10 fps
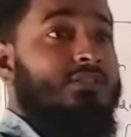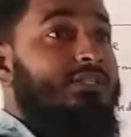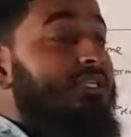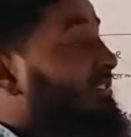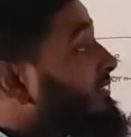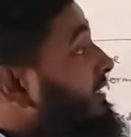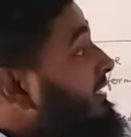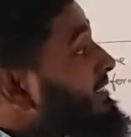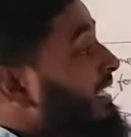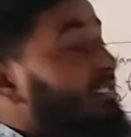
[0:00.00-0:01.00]
These
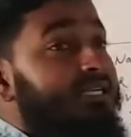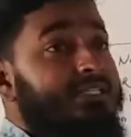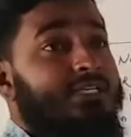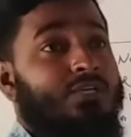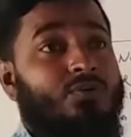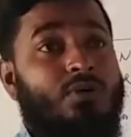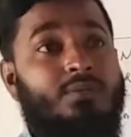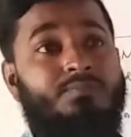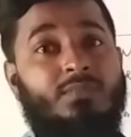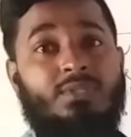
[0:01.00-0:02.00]
three signs are equal,
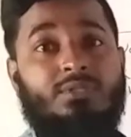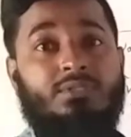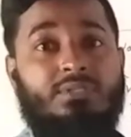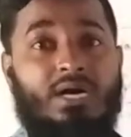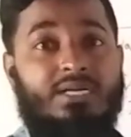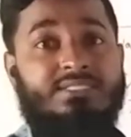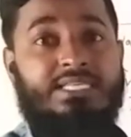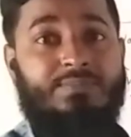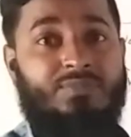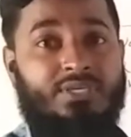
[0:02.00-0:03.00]
are
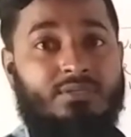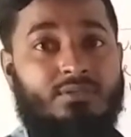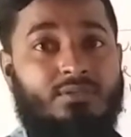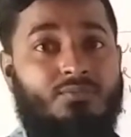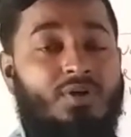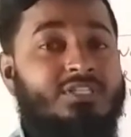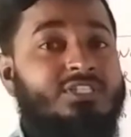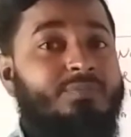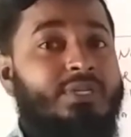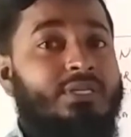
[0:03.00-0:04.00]
same thing. What does
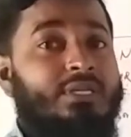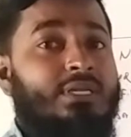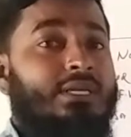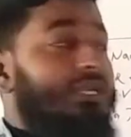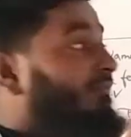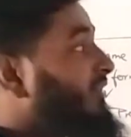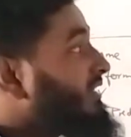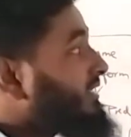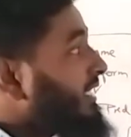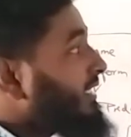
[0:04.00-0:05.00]
it mean? If it
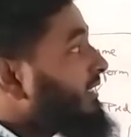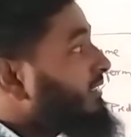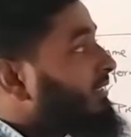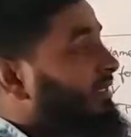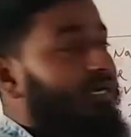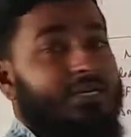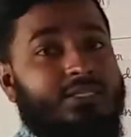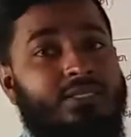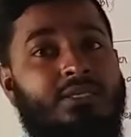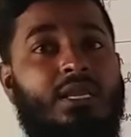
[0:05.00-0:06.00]
is greater
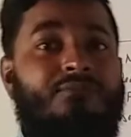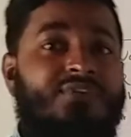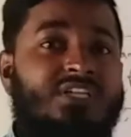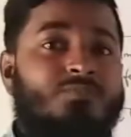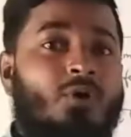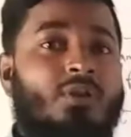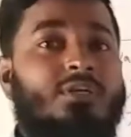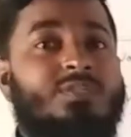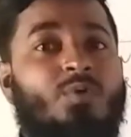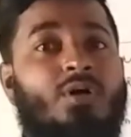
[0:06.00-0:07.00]
than, if it is smaller
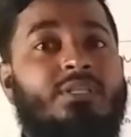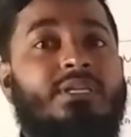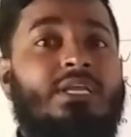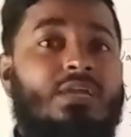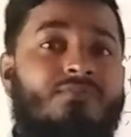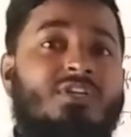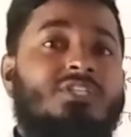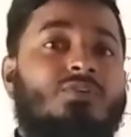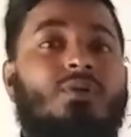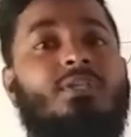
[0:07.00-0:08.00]
than, if it
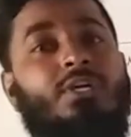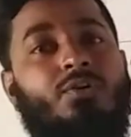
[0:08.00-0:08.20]
is equal.